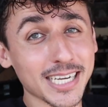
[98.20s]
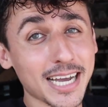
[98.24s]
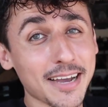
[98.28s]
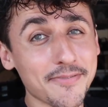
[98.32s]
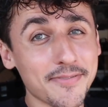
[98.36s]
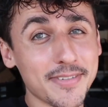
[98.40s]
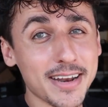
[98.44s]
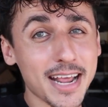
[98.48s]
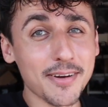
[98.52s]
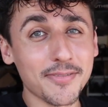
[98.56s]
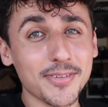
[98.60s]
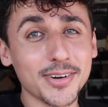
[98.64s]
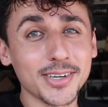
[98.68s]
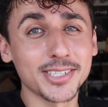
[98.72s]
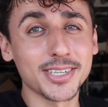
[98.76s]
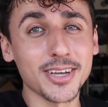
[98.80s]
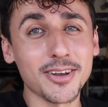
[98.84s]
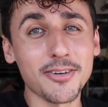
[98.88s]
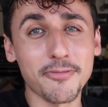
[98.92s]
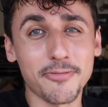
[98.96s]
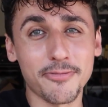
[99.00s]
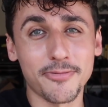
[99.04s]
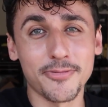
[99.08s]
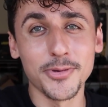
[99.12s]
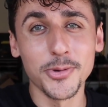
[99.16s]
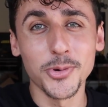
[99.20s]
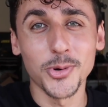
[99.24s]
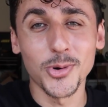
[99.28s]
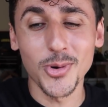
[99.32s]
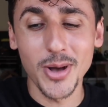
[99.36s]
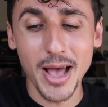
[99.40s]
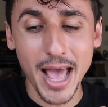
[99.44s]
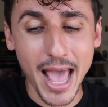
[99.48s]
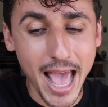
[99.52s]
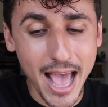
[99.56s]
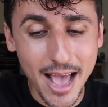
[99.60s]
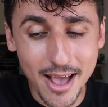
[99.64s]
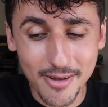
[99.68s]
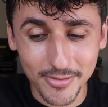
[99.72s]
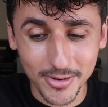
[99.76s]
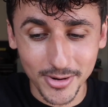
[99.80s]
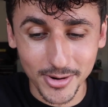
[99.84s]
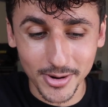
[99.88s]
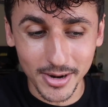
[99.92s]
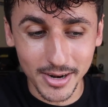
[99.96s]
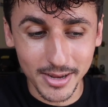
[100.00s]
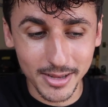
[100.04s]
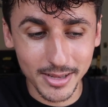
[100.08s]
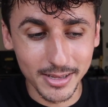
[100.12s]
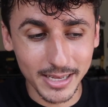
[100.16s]
I've never done fuel
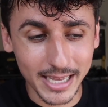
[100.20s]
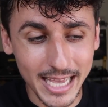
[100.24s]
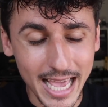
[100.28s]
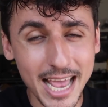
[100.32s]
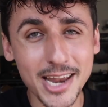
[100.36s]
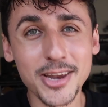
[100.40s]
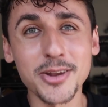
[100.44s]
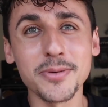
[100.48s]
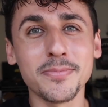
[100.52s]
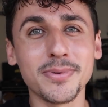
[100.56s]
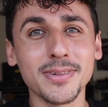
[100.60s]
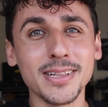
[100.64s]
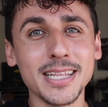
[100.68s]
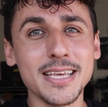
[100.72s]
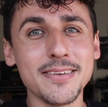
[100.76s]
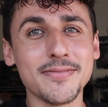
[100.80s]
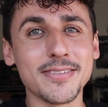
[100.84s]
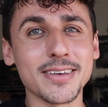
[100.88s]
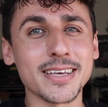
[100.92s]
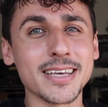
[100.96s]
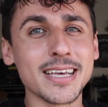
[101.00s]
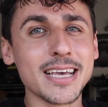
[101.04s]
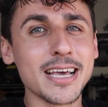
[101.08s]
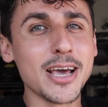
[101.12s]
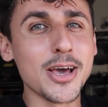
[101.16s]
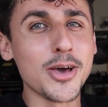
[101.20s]
ever. Can you believe it?